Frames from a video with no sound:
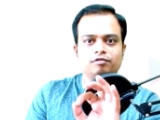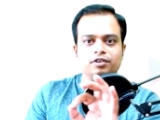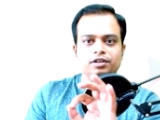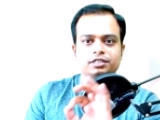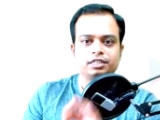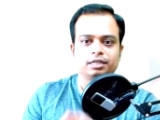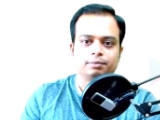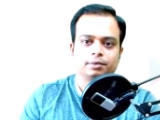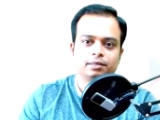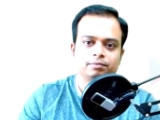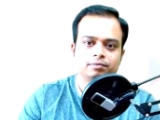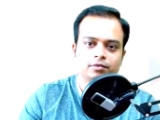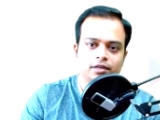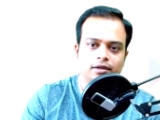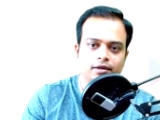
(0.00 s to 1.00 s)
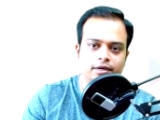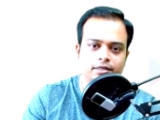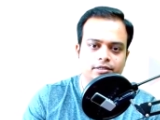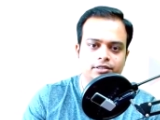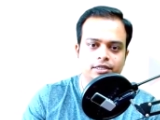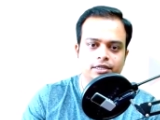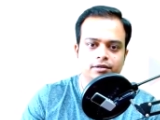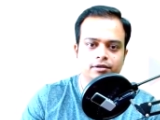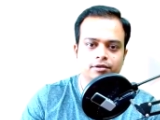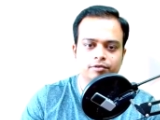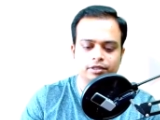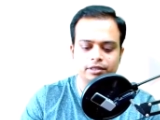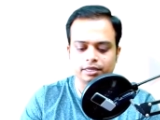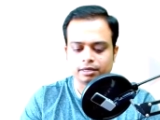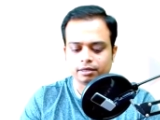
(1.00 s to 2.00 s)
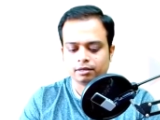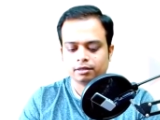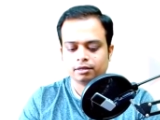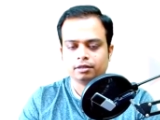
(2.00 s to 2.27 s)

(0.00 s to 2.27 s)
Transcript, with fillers: First step, connect C with A.